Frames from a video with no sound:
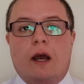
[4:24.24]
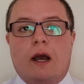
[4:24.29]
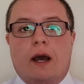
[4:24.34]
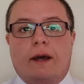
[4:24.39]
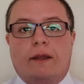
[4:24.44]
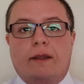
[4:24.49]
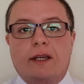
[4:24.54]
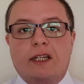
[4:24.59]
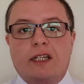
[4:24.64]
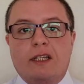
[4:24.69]

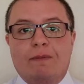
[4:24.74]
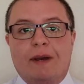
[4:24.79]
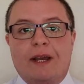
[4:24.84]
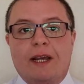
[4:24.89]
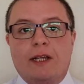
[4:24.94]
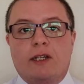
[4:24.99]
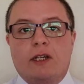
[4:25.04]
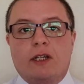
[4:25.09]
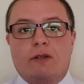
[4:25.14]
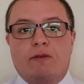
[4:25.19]
And this
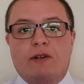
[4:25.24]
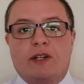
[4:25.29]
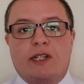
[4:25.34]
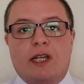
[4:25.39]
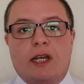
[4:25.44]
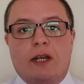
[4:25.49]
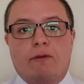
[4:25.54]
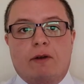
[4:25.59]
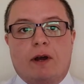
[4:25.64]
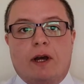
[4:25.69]
means, as we
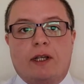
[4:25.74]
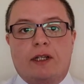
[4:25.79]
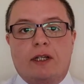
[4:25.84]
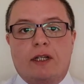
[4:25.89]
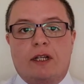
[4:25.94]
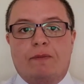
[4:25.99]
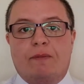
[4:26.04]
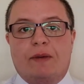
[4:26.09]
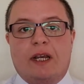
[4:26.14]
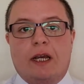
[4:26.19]
see right
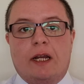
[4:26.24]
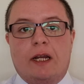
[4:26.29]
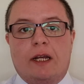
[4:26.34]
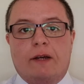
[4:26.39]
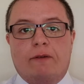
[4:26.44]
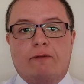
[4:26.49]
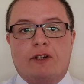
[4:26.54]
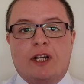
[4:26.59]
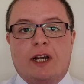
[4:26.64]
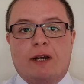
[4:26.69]
at the beginning
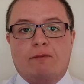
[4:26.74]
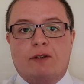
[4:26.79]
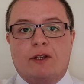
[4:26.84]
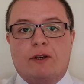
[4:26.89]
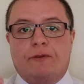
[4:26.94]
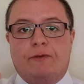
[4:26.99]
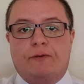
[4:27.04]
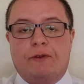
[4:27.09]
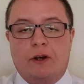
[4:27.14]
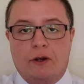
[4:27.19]
of chapter
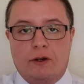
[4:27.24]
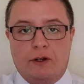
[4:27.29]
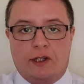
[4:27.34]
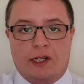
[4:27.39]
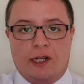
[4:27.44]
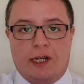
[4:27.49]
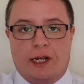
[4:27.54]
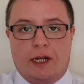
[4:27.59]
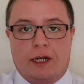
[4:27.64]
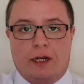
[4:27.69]

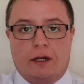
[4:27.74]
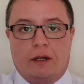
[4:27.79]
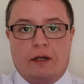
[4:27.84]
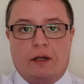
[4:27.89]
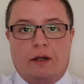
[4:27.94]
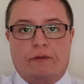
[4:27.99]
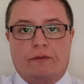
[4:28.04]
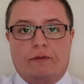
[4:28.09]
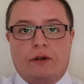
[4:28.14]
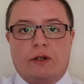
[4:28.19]
13
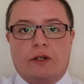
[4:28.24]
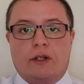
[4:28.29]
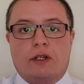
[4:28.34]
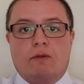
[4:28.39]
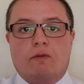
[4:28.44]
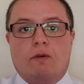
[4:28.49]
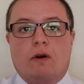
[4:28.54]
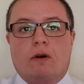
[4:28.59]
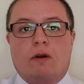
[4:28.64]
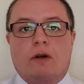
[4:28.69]
in
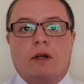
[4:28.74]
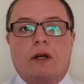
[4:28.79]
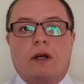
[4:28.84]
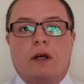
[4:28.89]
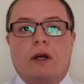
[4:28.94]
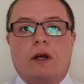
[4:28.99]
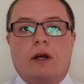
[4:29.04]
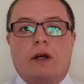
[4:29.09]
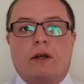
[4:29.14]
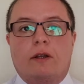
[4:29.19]
verse 1,
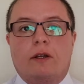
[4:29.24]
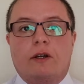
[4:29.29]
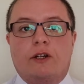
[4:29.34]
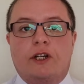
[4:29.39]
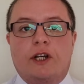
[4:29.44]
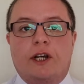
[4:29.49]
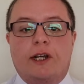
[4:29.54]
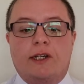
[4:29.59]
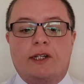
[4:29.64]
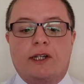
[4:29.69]
that
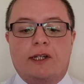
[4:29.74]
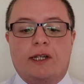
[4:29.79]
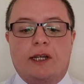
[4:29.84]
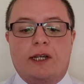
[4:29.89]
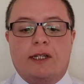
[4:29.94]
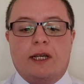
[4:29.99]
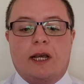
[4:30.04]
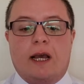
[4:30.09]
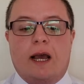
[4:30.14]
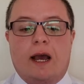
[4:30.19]

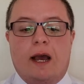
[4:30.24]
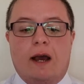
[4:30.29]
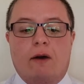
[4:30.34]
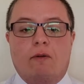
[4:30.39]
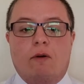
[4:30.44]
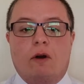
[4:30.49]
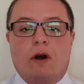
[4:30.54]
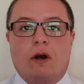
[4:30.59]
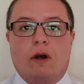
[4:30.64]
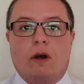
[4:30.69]
Jesus's
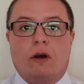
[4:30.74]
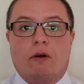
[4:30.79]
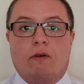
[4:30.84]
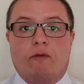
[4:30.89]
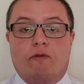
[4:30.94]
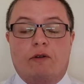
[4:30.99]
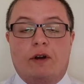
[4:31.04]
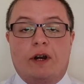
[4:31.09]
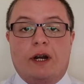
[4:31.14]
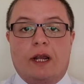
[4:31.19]
hour
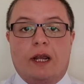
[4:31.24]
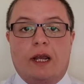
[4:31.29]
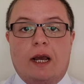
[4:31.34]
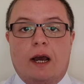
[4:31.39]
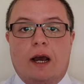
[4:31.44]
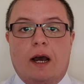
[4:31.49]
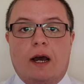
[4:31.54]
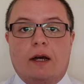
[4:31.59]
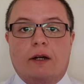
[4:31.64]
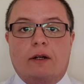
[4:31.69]
really
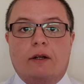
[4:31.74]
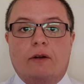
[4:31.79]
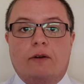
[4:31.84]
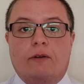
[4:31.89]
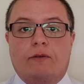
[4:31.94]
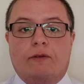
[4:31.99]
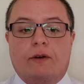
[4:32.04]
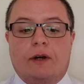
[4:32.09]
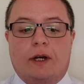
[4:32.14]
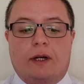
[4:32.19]
had
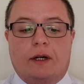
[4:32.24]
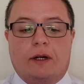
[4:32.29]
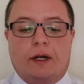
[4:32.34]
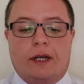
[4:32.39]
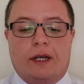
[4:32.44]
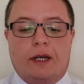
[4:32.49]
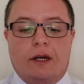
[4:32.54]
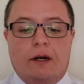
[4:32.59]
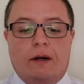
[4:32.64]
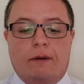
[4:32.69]

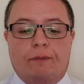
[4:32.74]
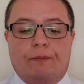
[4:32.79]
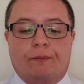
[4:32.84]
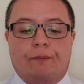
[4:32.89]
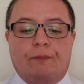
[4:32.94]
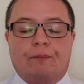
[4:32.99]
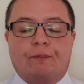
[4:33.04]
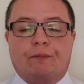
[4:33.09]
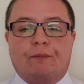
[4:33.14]
finally come.